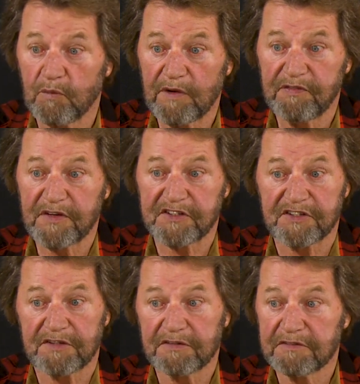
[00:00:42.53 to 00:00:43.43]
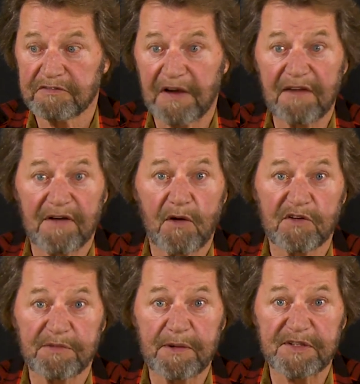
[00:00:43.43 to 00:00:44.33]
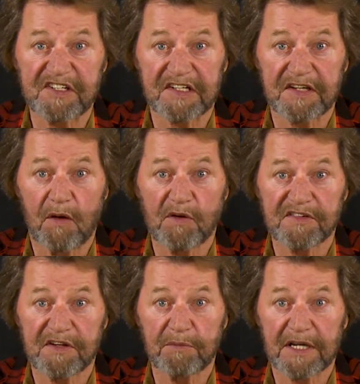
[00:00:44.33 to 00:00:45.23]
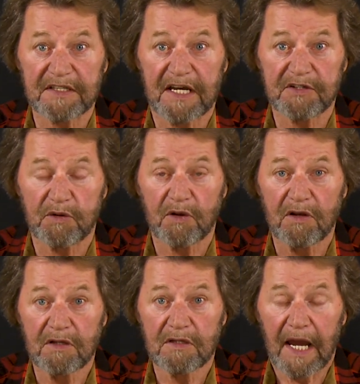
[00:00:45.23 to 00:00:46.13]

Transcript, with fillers: We fished five hours, maybe six hours, something like that total.